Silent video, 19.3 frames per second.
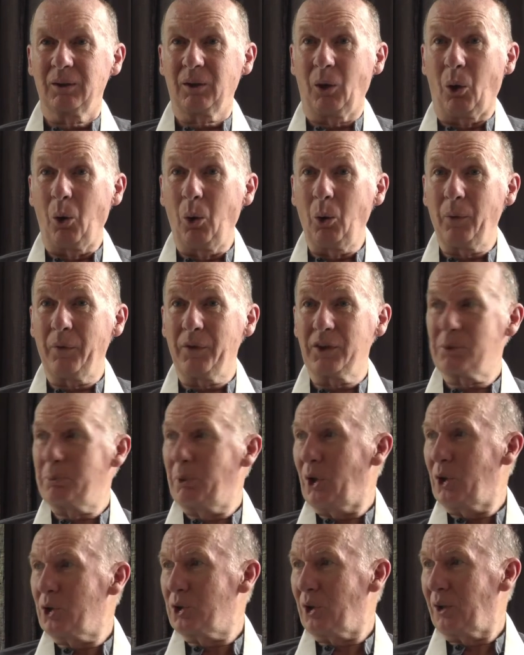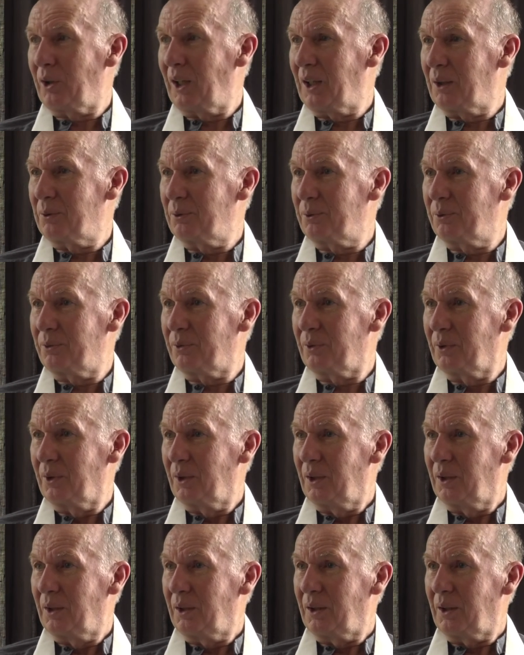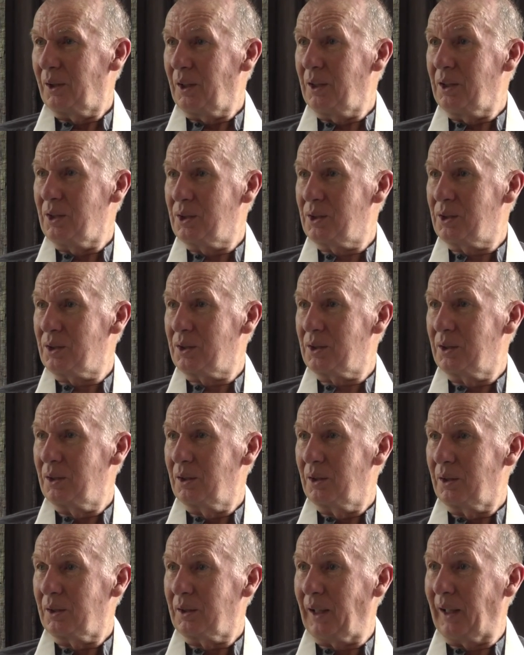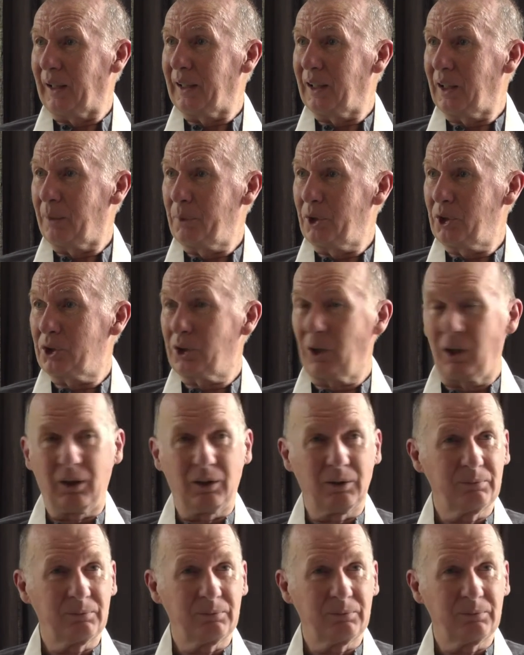the whole of the spiritual life is Kalyanamitta.